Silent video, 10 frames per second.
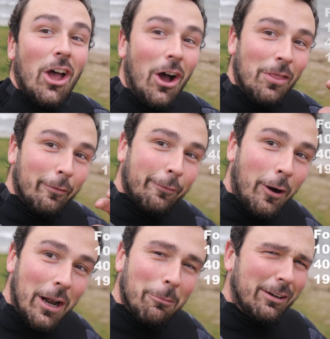on the
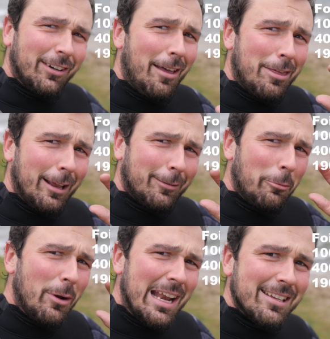foil, which I think is a
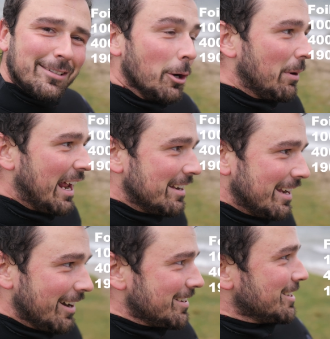really stupid
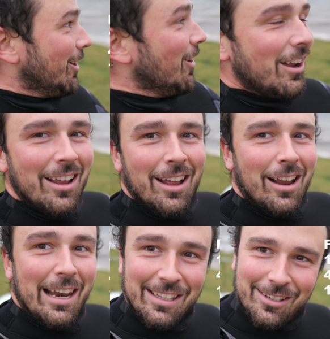idea, so
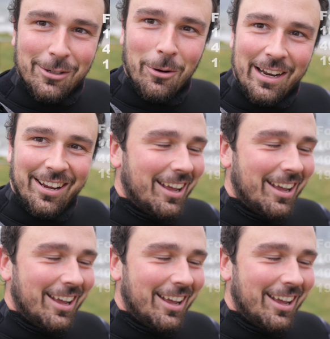let's do it.